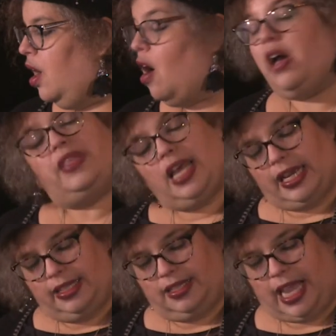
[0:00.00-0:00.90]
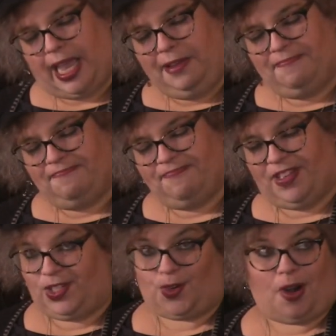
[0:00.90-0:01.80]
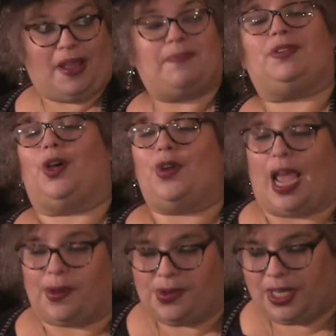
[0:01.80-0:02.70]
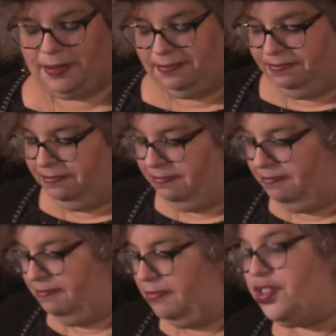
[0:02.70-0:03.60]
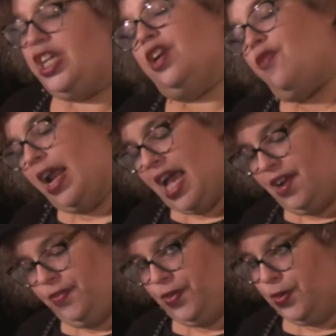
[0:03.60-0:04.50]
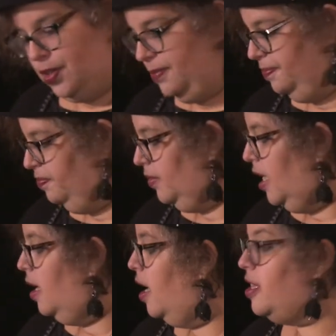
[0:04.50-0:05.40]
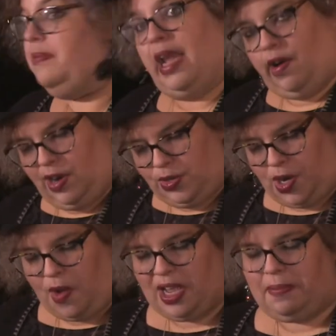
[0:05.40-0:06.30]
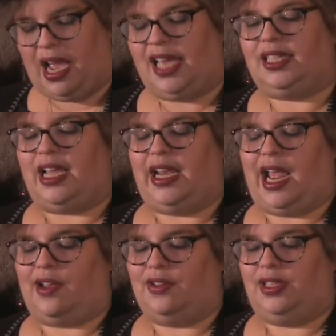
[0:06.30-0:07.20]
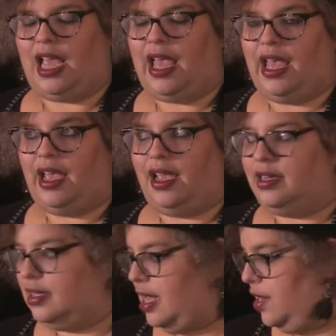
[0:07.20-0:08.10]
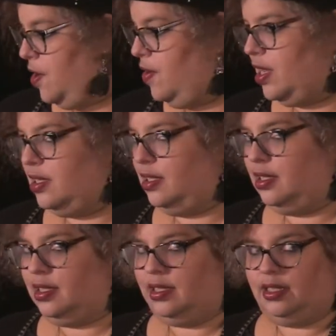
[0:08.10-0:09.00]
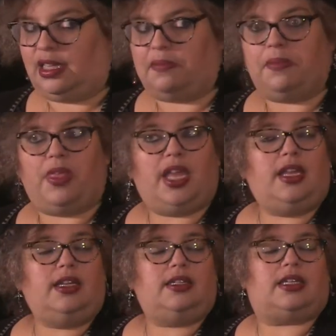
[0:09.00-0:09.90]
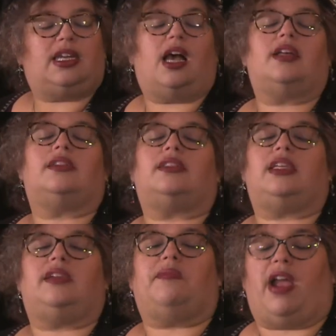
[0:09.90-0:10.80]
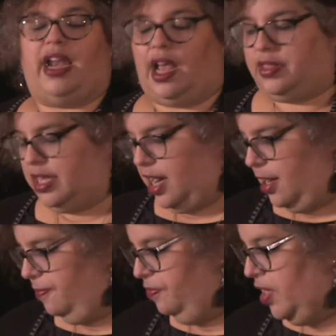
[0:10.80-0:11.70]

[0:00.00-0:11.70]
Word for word: On the ninth day, the storm had blown out. She had run out of fuel the mariners were going by the lighthouse and they noticed something did not seem right out there.